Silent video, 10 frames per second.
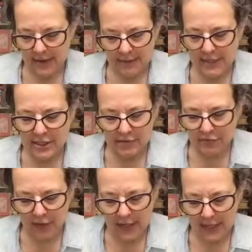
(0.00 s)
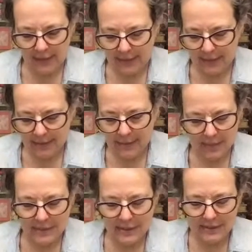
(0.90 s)
I don't know. It's just funny.
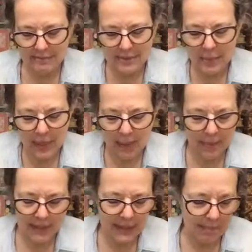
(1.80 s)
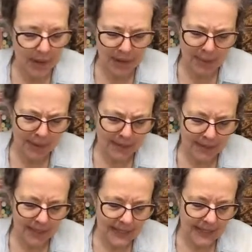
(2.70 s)
And that was just something I picked up on and
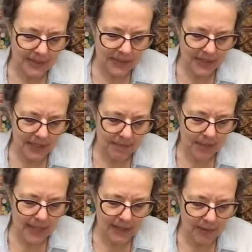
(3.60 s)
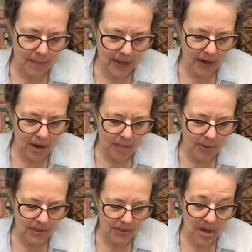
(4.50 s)
went, oh, that's interesting. Mine's over my
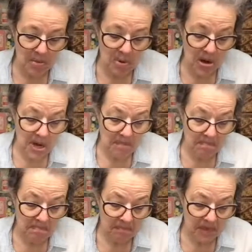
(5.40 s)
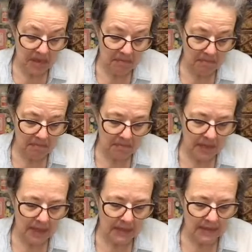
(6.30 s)
carport, so I don't worry.
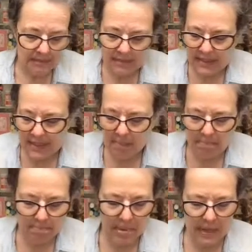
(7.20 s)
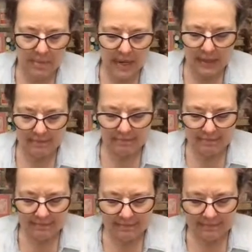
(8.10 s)
Yeah, I saw um another
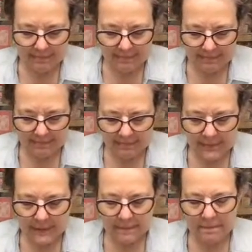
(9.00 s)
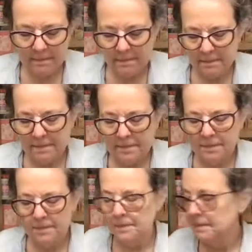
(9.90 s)
YouTuber. She she cleaned out her her
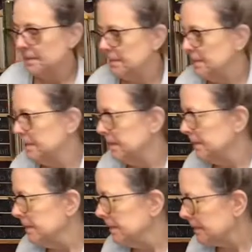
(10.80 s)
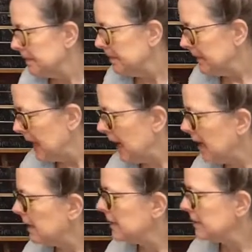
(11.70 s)
attic um this week.
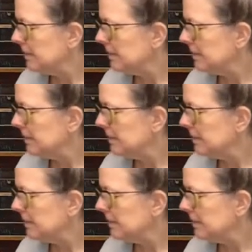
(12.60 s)
Yeah.